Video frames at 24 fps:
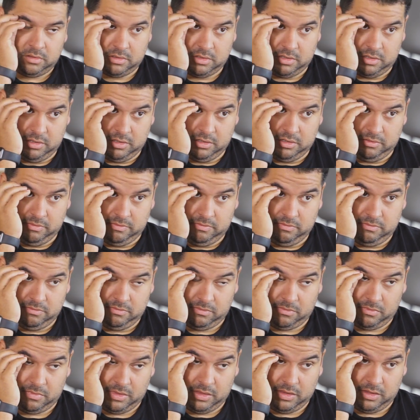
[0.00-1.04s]
and
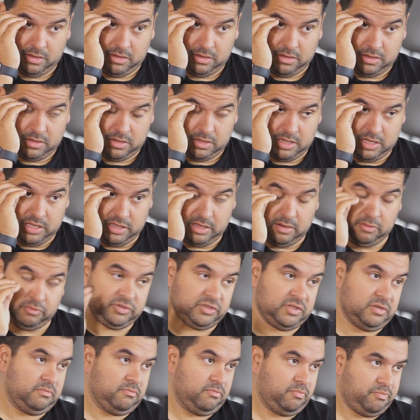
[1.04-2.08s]
that
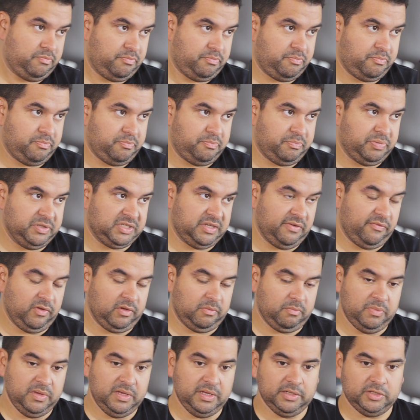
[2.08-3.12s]
was in
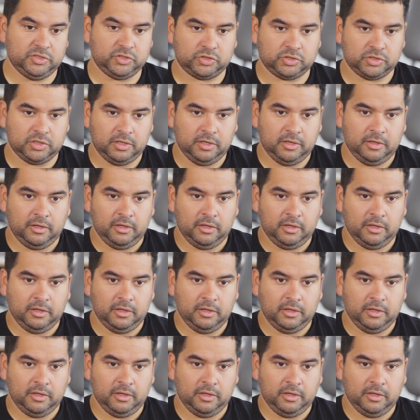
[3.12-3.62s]
Pacific Beach.